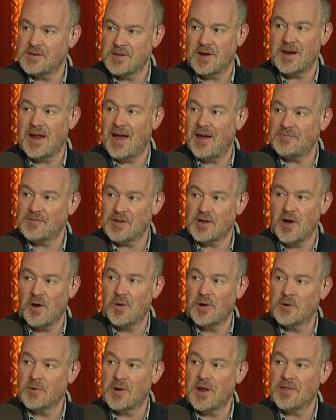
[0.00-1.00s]
They're going to have to
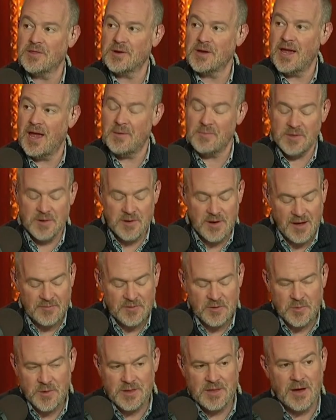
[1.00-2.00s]
go into another game, and they're going to have
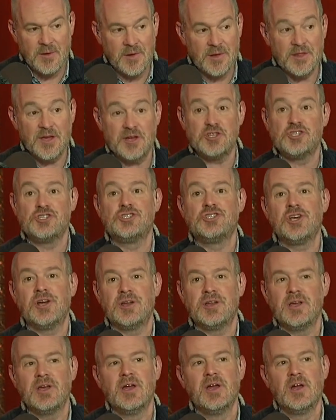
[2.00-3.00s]
to win that one. They
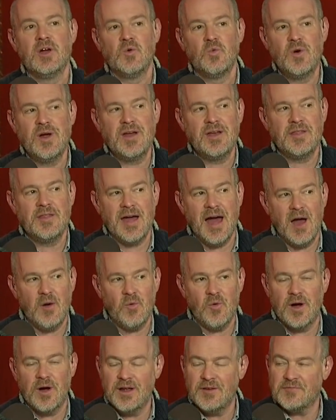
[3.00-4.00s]
should win that
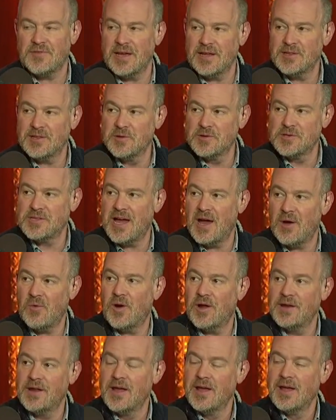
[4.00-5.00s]
one. If they lose that
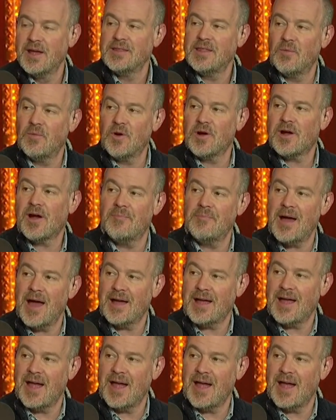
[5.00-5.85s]
one, then we'll come back